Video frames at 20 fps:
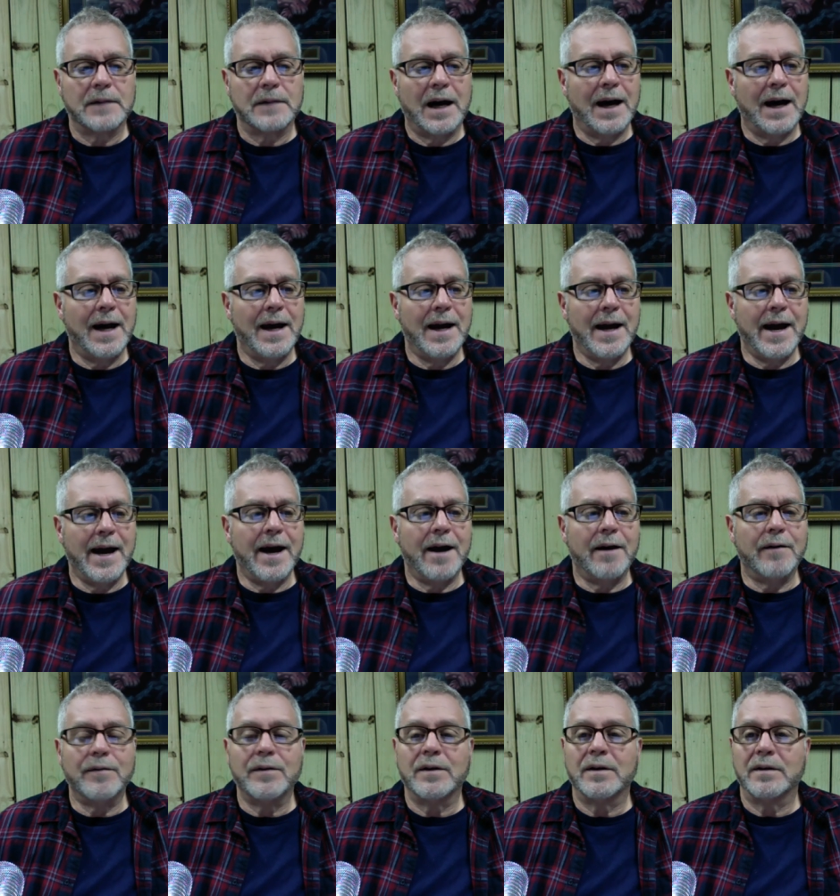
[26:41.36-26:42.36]
I
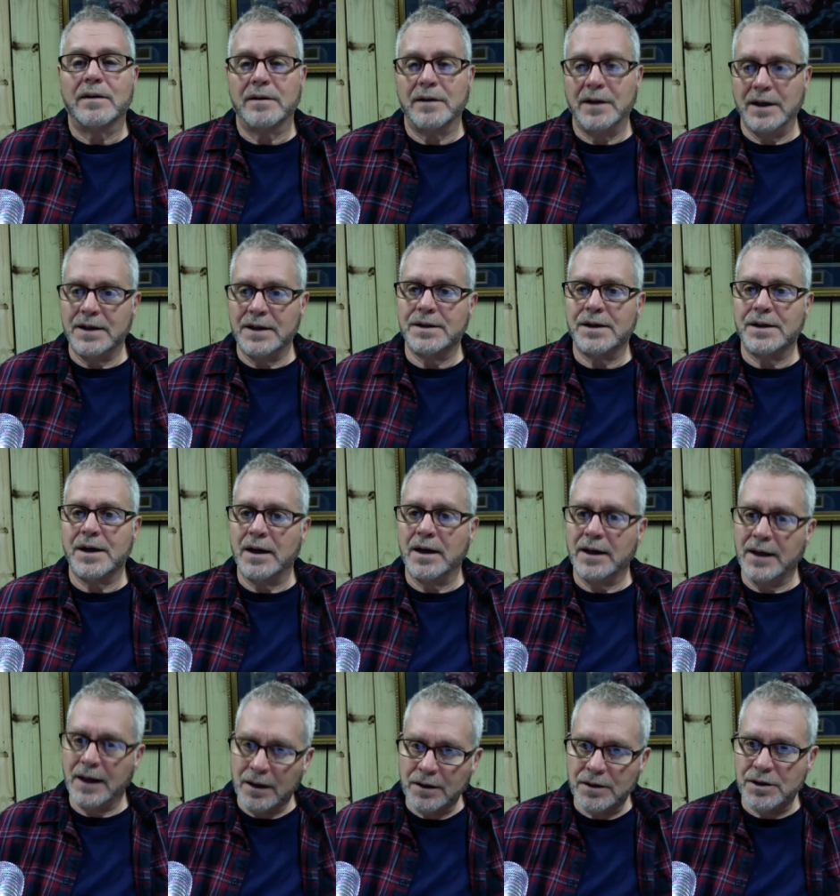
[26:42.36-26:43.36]
have this
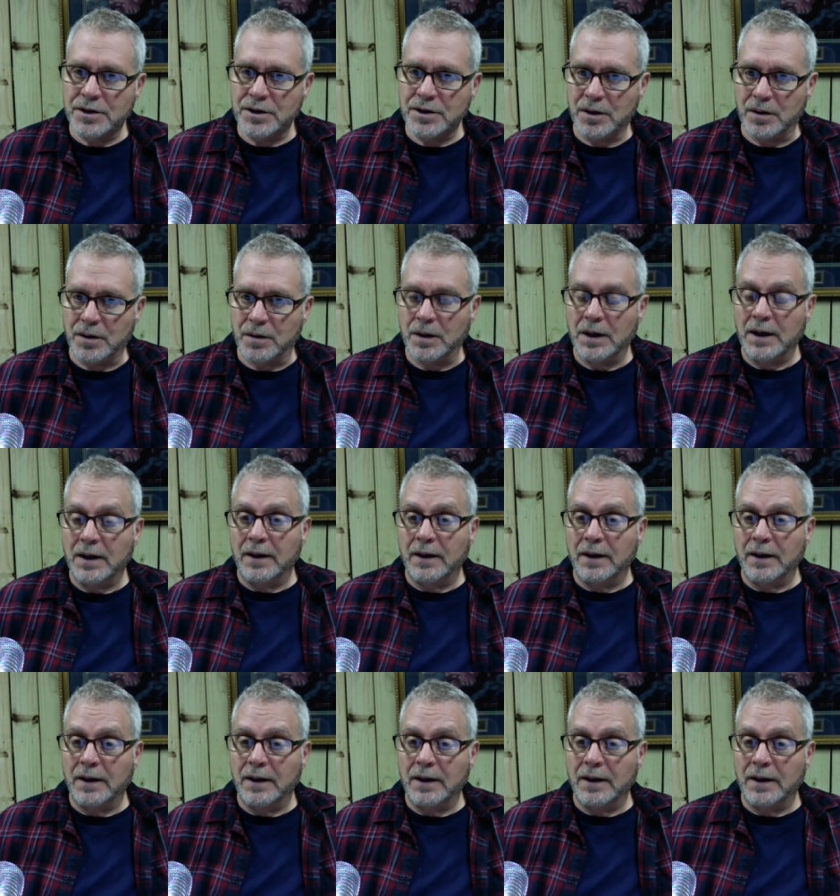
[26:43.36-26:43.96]
against you.